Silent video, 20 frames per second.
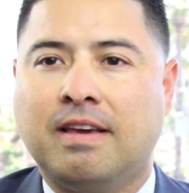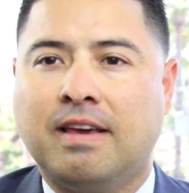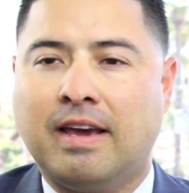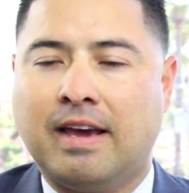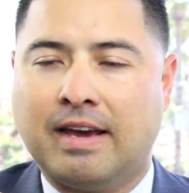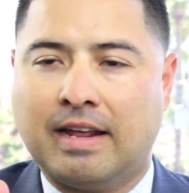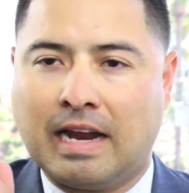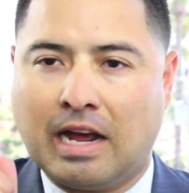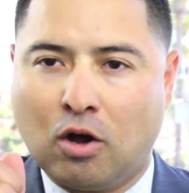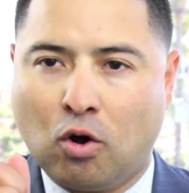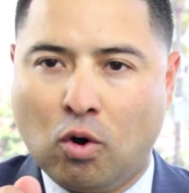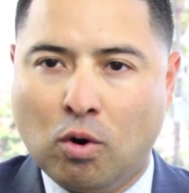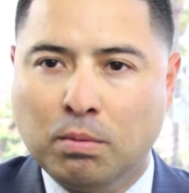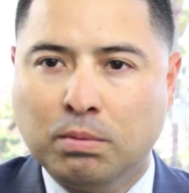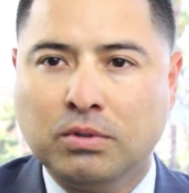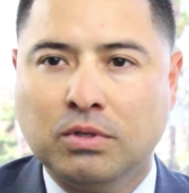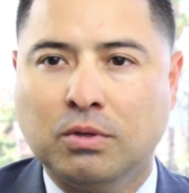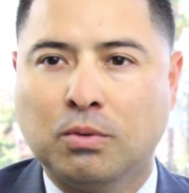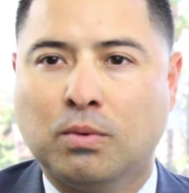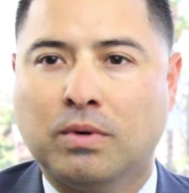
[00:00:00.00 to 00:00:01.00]
And I
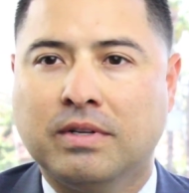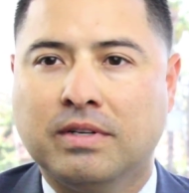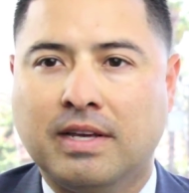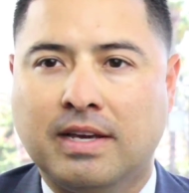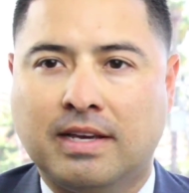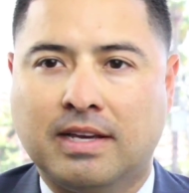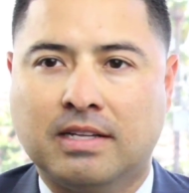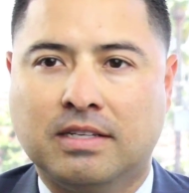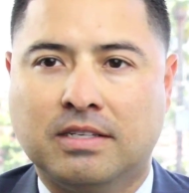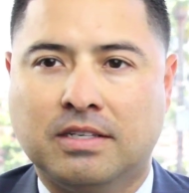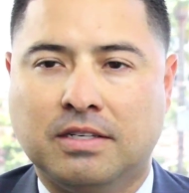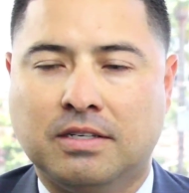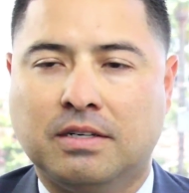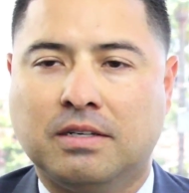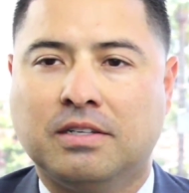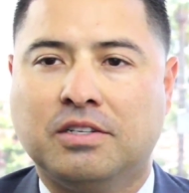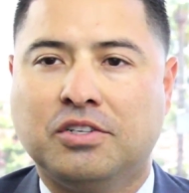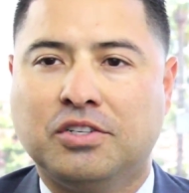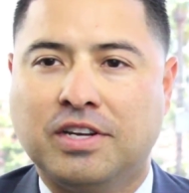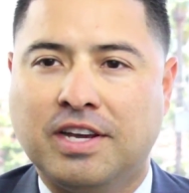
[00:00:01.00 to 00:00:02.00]
hope to one day get to
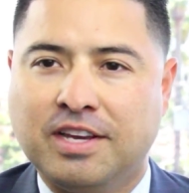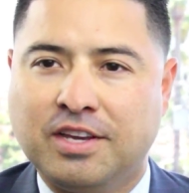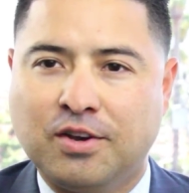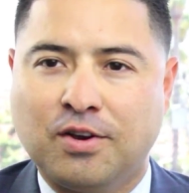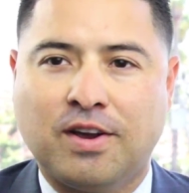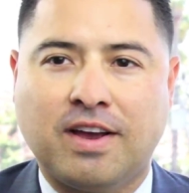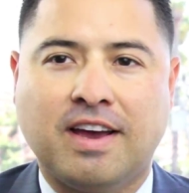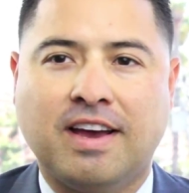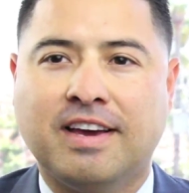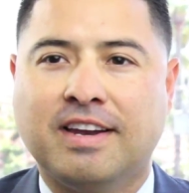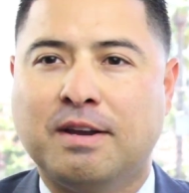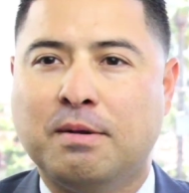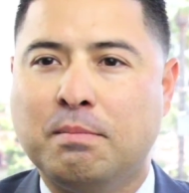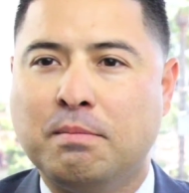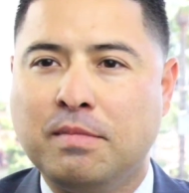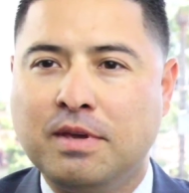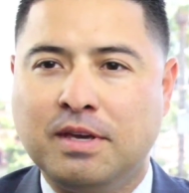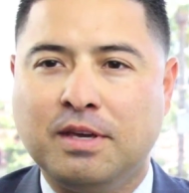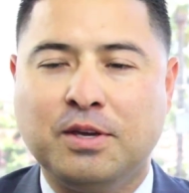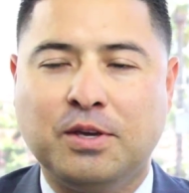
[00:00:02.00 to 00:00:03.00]
shake your hand and
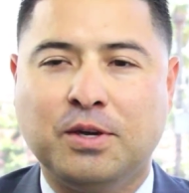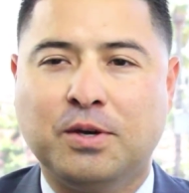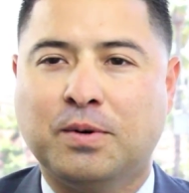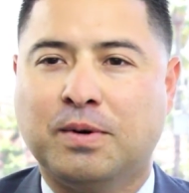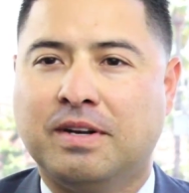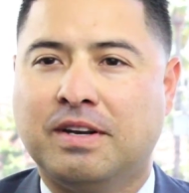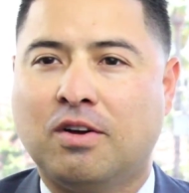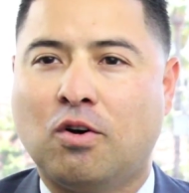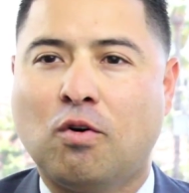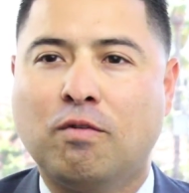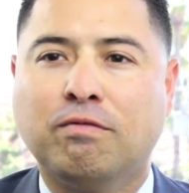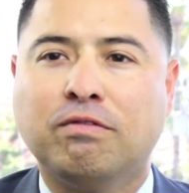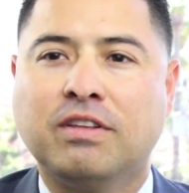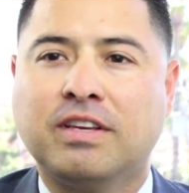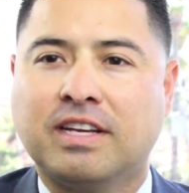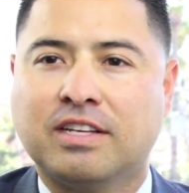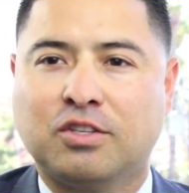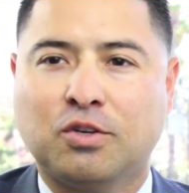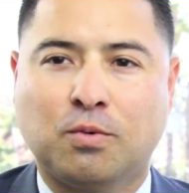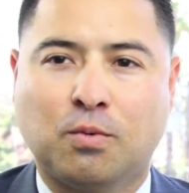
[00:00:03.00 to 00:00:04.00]
meet you and hopefully
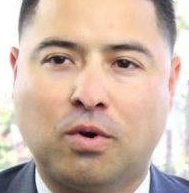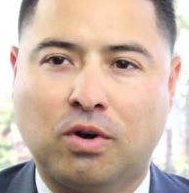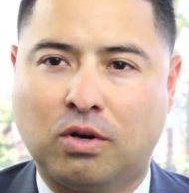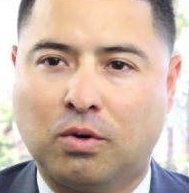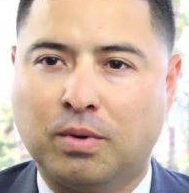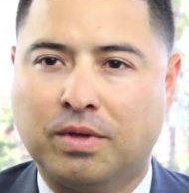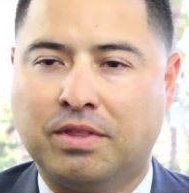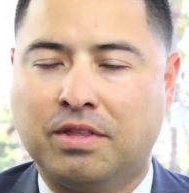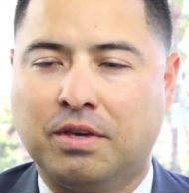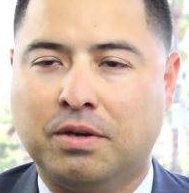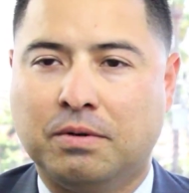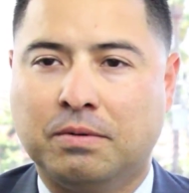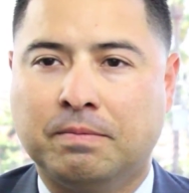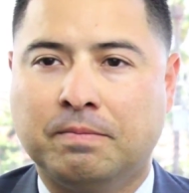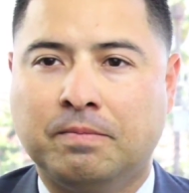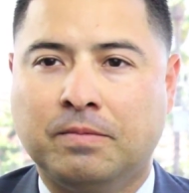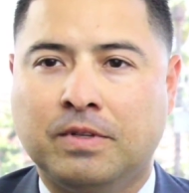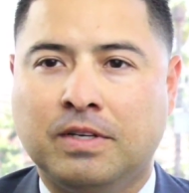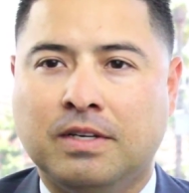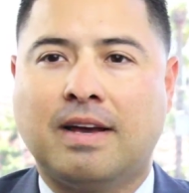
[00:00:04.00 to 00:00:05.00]
get to work with you.
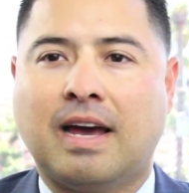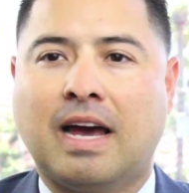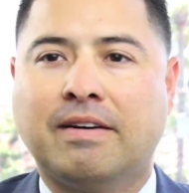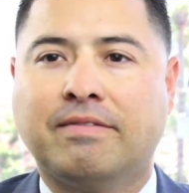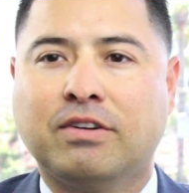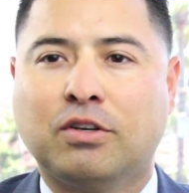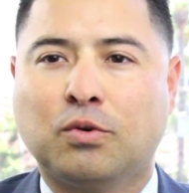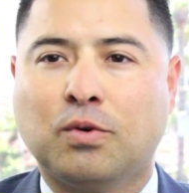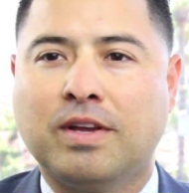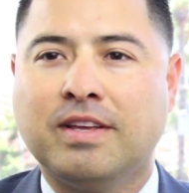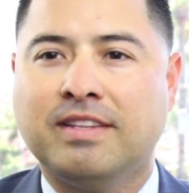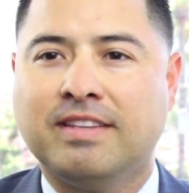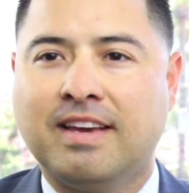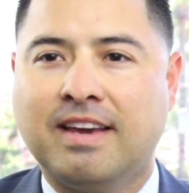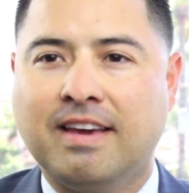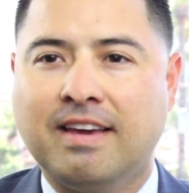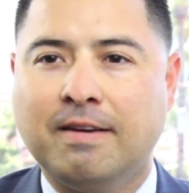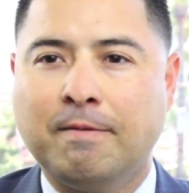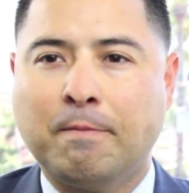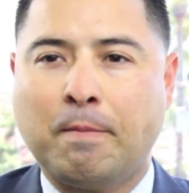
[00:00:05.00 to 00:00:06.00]
Have a great
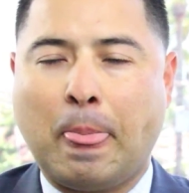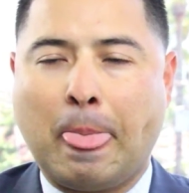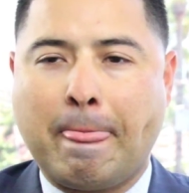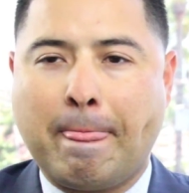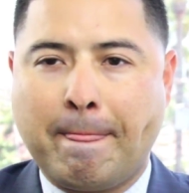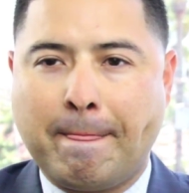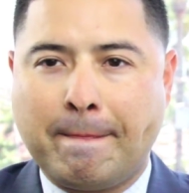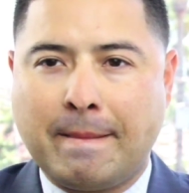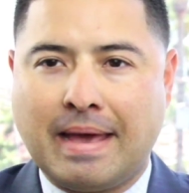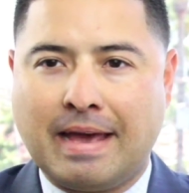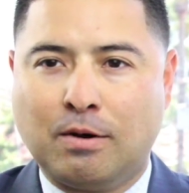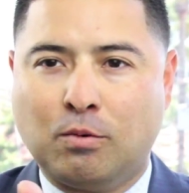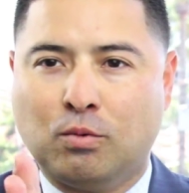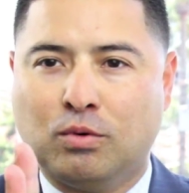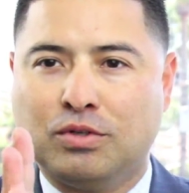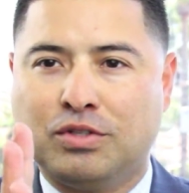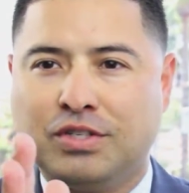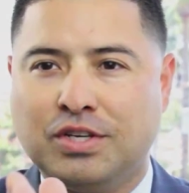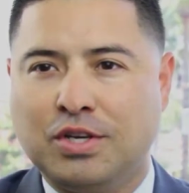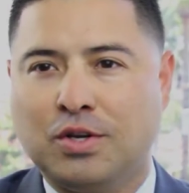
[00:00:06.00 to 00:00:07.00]
day, and
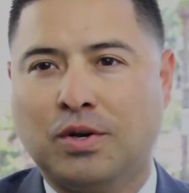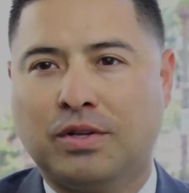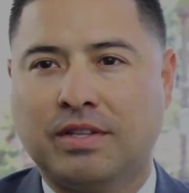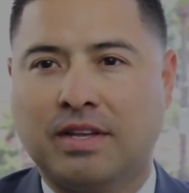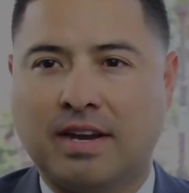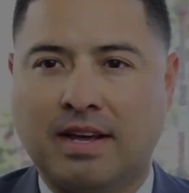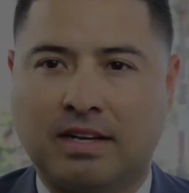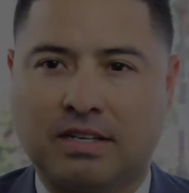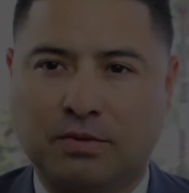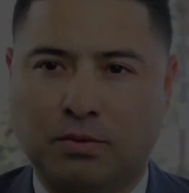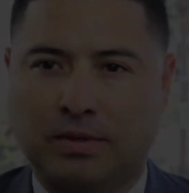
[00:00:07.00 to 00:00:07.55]
we'll see you on the next